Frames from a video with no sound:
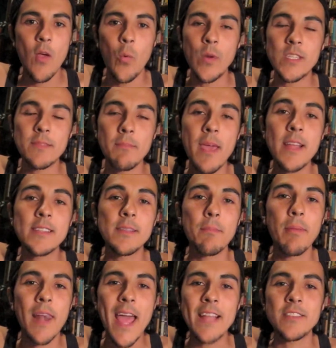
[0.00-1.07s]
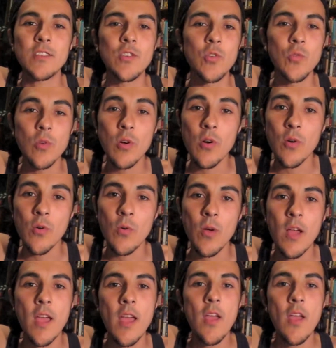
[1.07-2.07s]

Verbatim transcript: which makes the plants grow,